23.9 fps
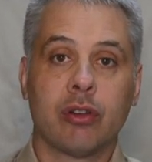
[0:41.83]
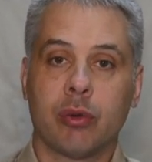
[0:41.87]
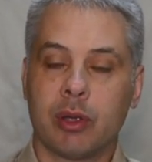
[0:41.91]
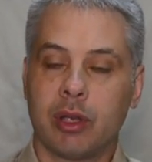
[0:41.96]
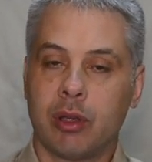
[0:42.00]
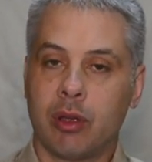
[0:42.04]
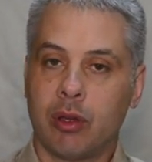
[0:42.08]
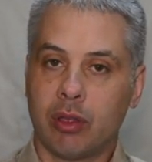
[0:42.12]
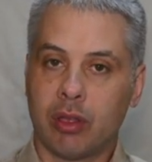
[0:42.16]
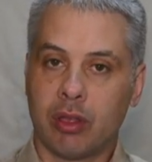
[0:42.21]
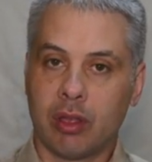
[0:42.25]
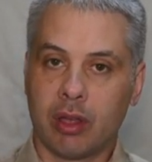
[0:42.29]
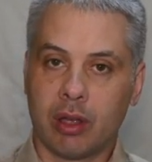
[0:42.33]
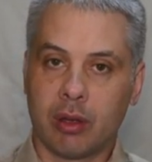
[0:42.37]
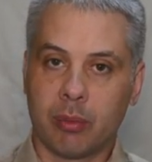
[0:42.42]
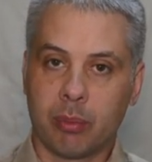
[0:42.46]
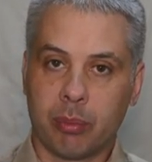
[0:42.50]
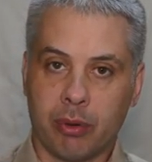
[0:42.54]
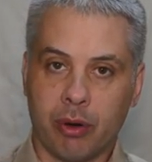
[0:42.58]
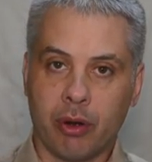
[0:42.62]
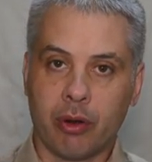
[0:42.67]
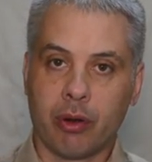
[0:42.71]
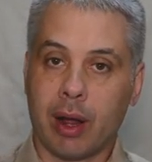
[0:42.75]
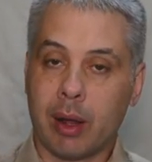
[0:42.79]
or we're using
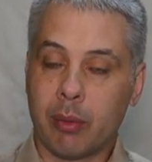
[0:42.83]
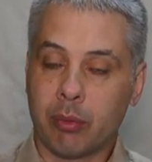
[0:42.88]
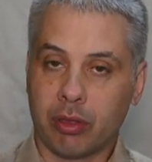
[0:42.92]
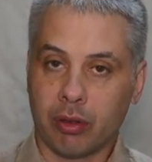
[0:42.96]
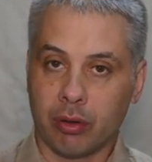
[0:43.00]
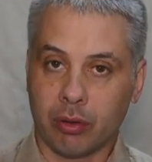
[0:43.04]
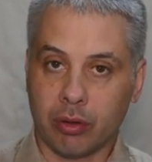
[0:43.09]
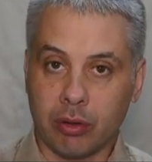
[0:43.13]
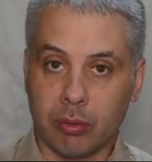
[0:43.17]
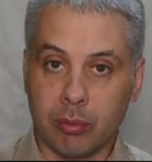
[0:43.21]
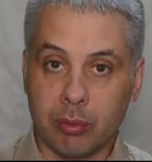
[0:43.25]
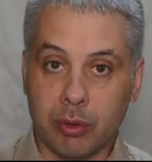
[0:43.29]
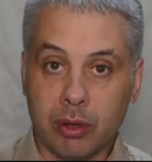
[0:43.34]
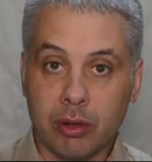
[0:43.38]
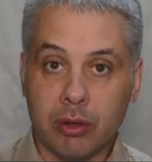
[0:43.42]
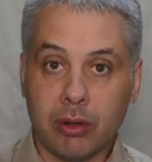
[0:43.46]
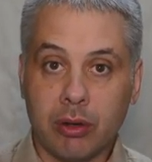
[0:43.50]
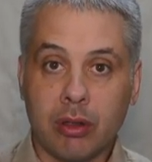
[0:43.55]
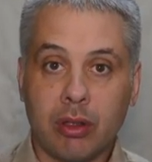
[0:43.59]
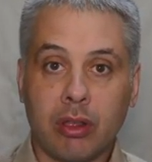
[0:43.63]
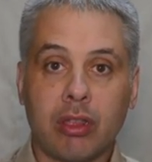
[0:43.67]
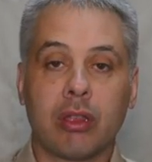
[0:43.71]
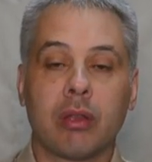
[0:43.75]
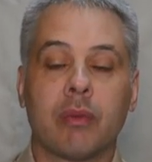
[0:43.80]
programs on
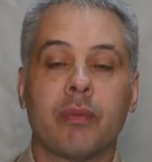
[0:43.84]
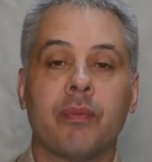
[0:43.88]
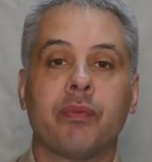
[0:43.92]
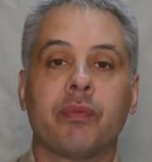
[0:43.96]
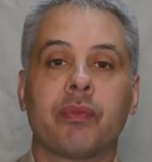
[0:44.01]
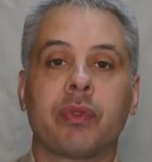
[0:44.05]
computers.